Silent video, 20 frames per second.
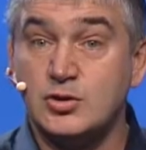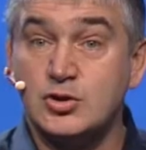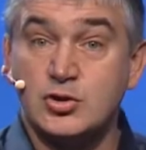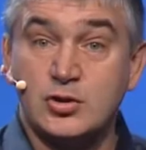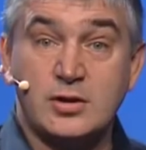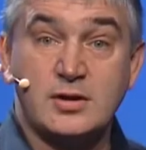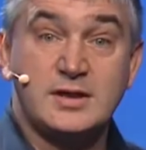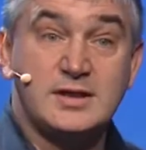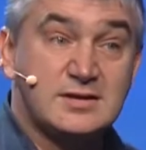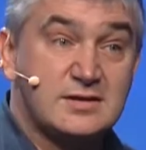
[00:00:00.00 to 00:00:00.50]
not
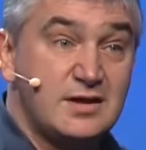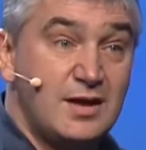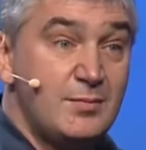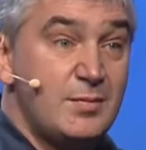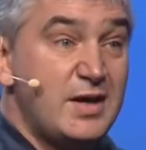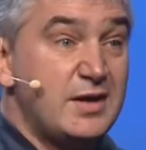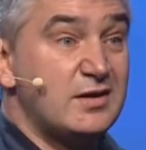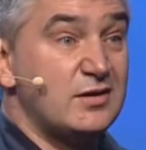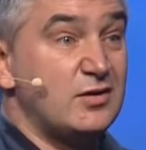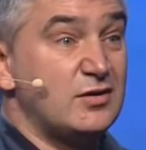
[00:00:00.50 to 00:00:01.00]
sure he's going
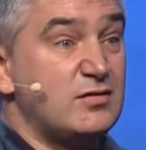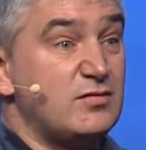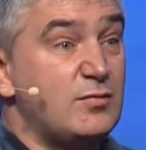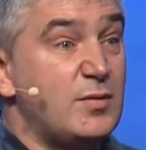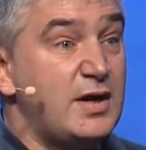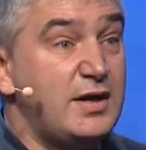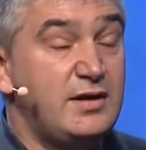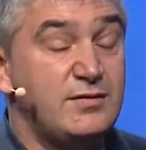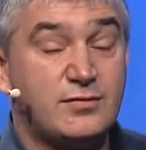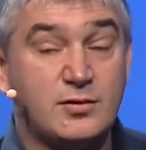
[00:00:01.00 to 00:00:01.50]
to make a lot of
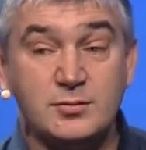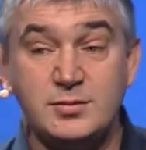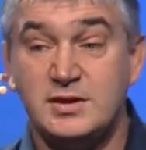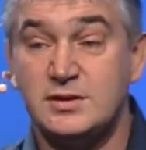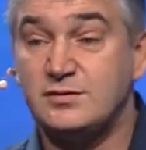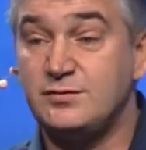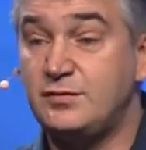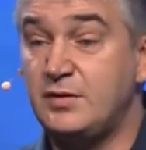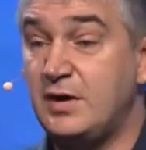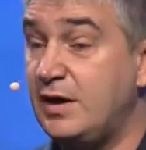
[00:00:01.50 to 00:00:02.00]
money from
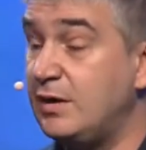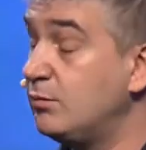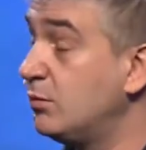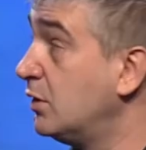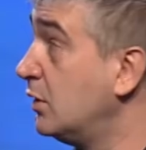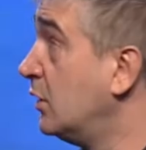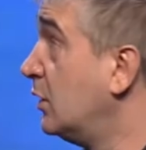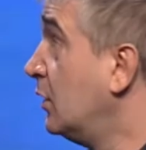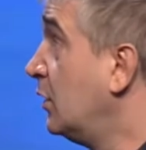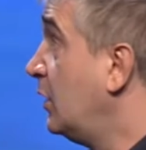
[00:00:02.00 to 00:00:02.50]
his fame,
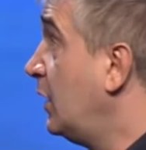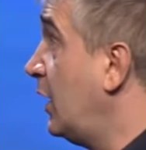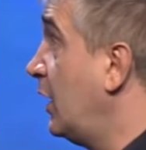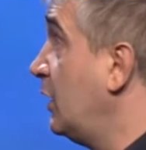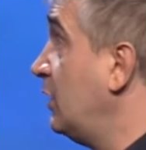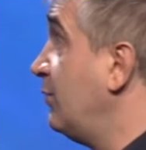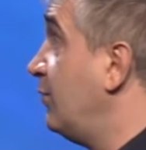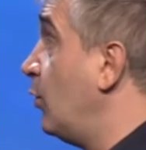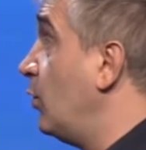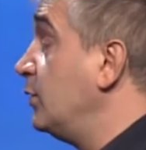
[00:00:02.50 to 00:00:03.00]

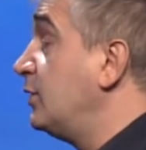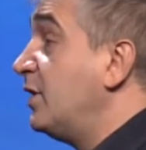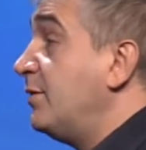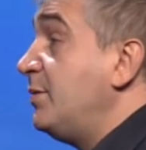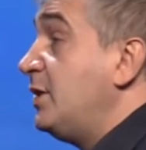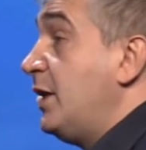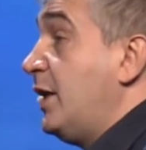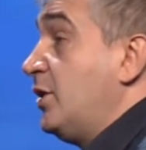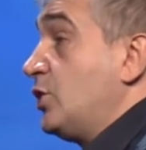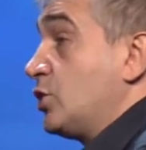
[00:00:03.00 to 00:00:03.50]
and world
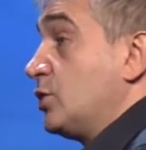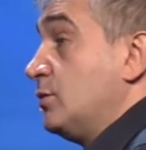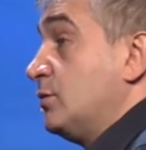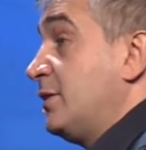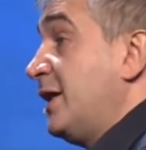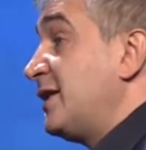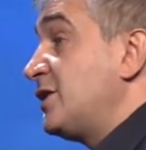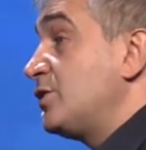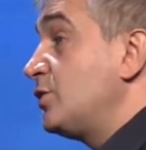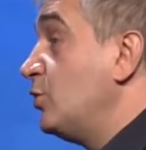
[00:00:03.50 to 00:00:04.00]
domination.
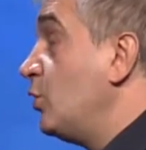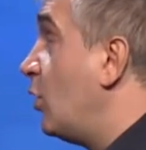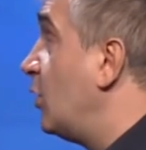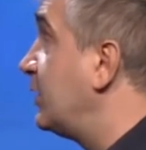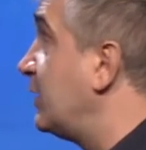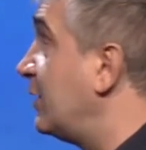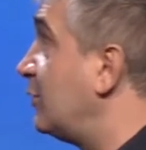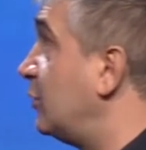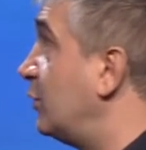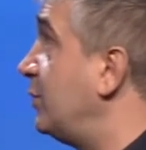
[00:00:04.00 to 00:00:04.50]
That's
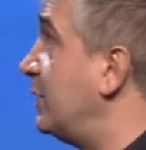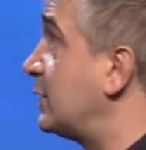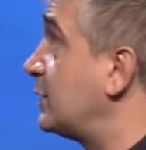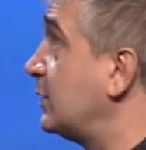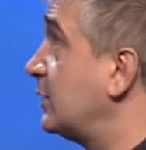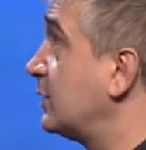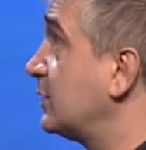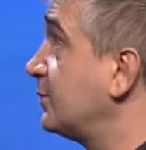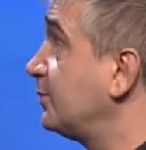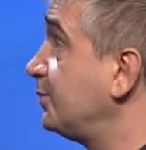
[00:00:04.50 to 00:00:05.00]
not a good
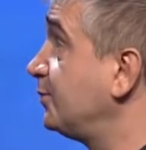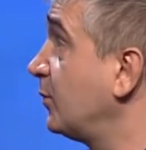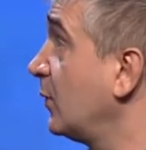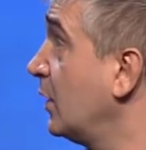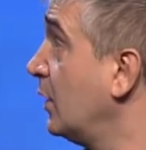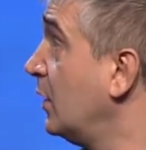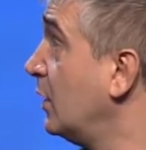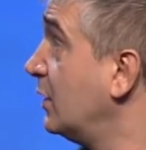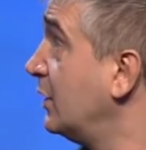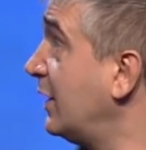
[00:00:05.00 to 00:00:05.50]
business.
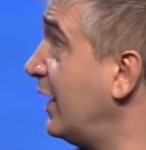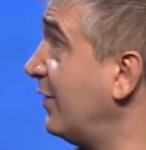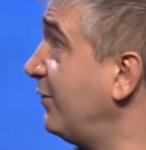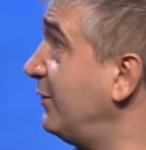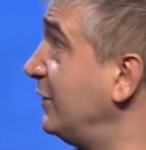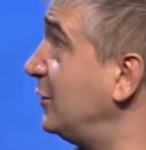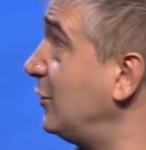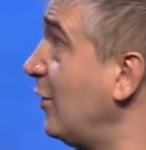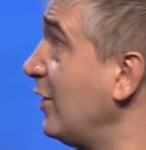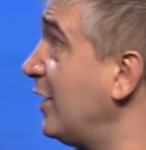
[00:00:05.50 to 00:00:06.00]
Now,
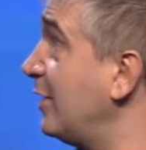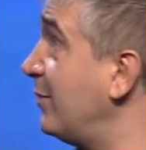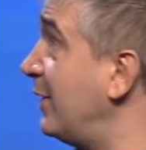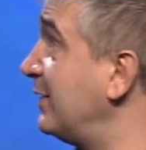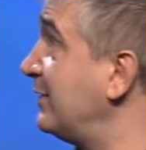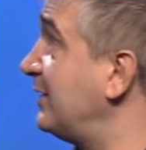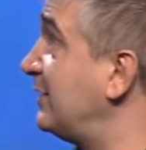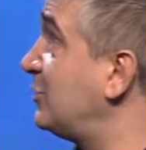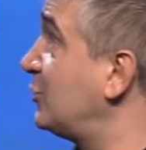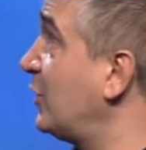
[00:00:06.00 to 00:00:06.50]
if we talk
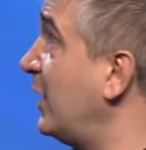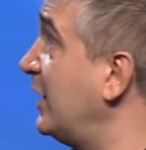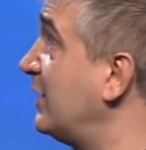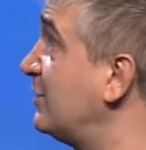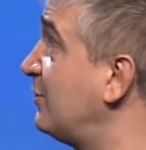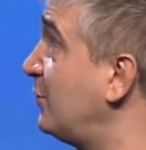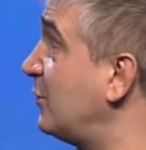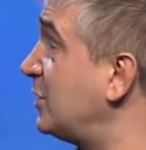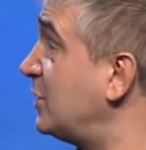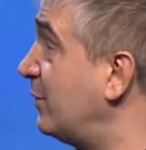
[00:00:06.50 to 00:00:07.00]
about the
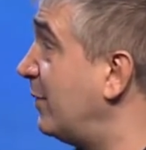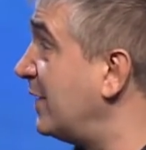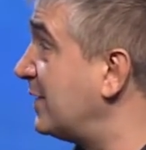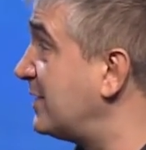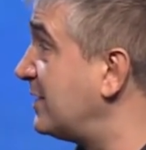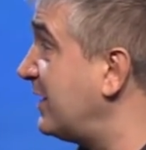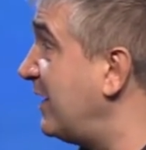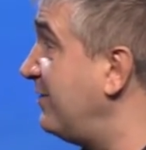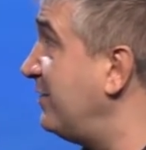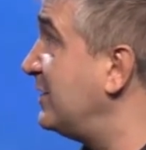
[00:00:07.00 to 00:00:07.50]
trends, first
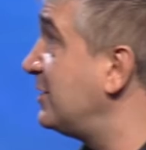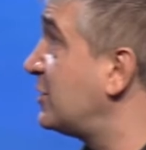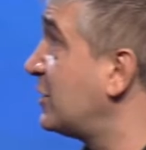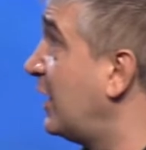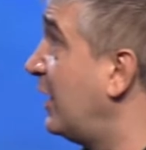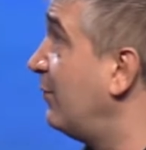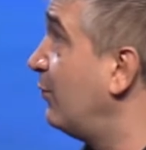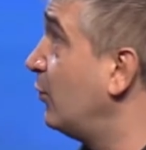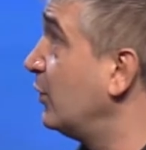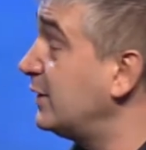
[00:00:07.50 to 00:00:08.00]
about saving
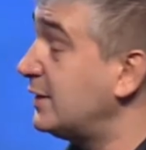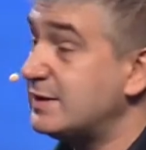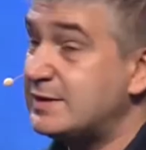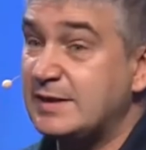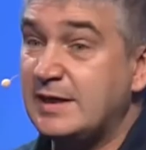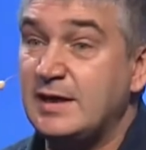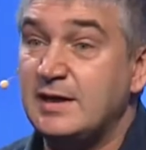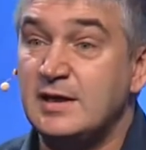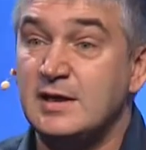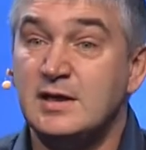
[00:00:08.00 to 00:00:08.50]
time. What are
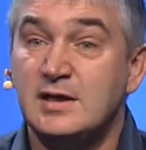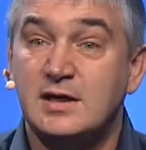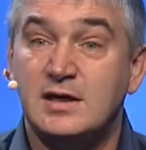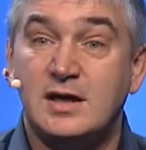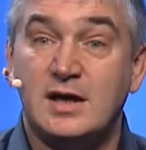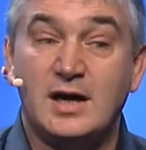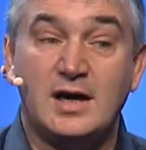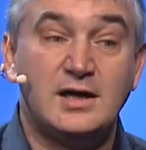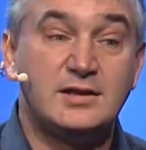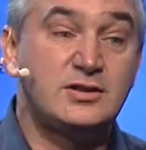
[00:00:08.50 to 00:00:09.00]
the
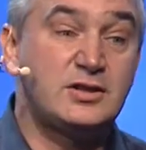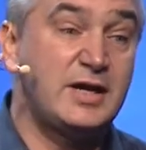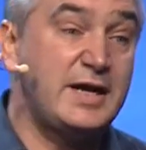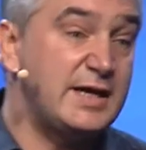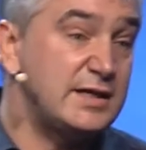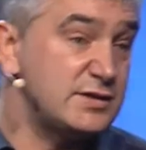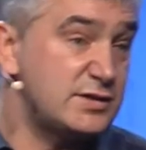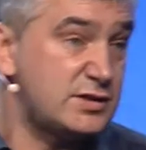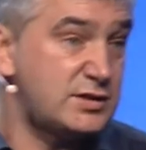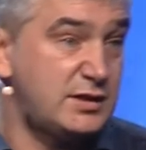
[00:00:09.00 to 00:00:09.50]

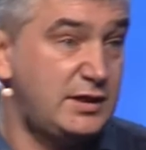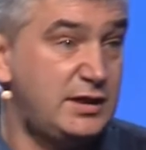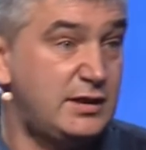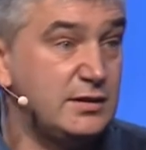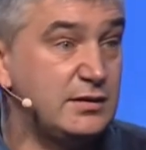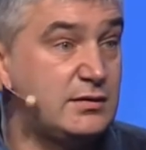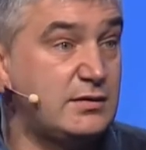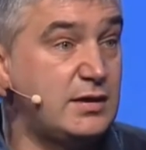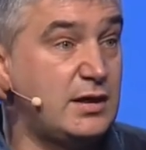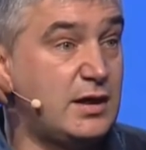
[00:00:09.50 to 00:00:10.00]
trends
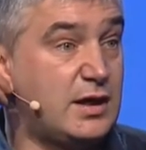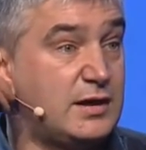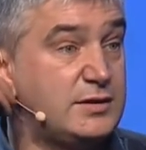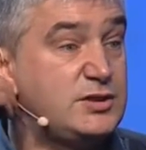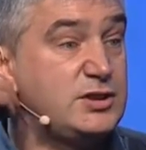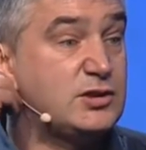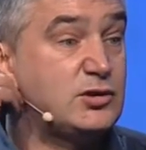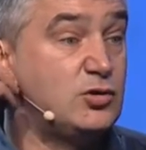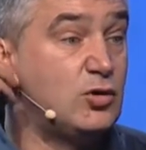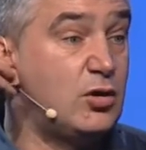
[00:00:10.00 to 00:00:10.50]
in
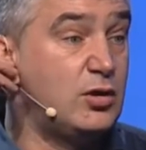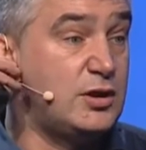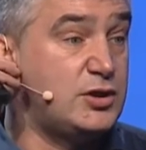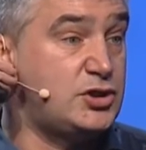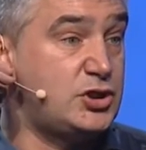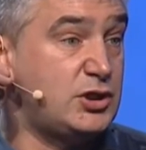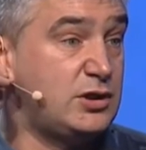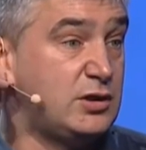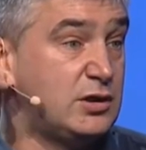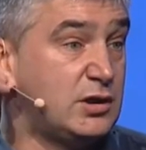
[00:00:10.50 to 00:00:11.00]

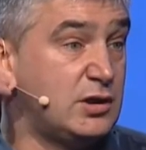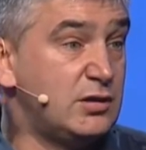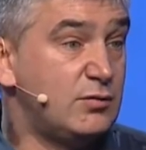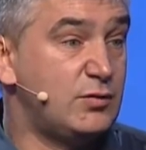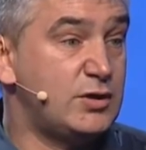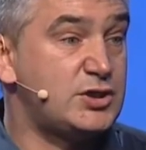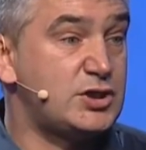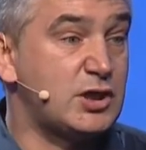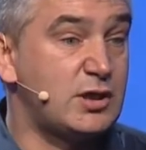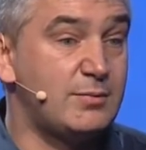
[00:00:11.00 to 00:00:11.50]
technology
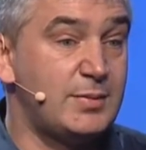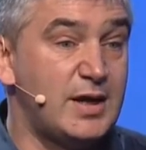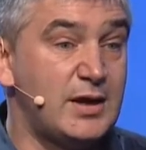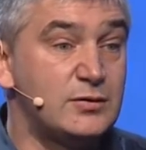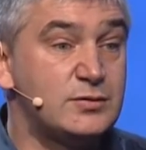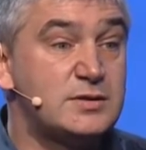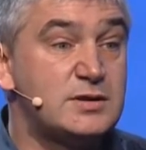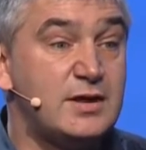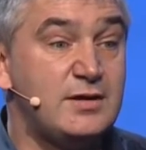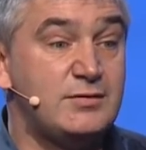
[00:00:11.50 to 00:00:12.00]
which are
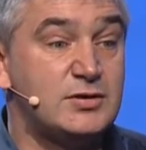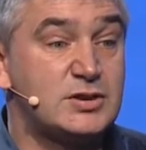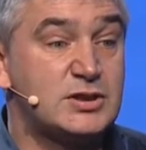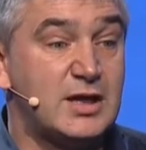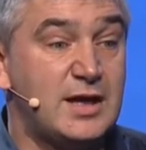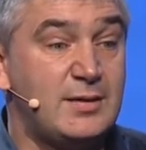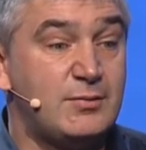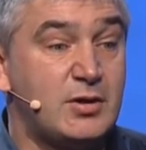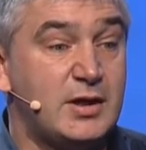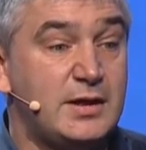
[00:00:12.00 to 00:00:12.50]
about saving
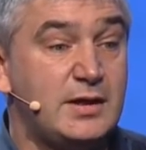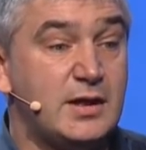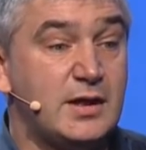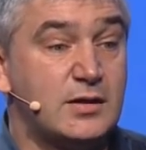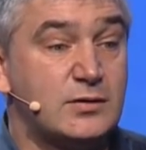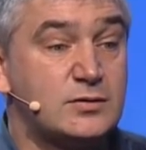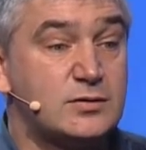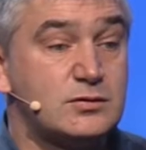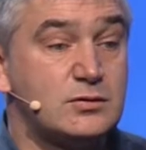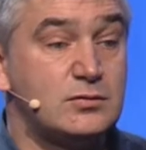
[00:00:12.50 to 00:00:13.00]
time right
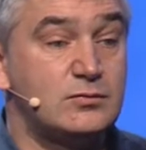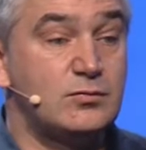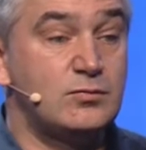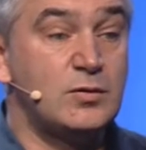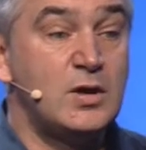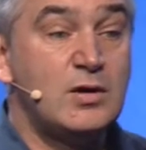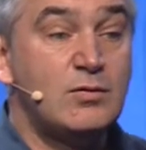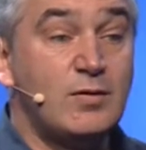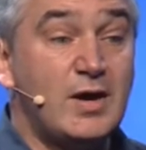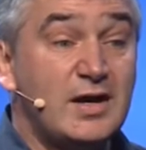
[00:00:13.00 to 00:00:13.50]
now? So
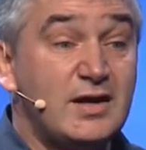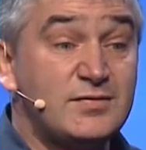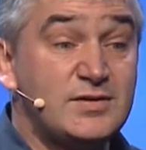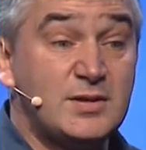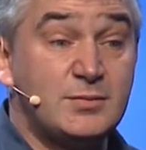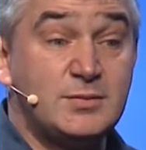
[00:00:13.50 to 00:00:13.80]
one of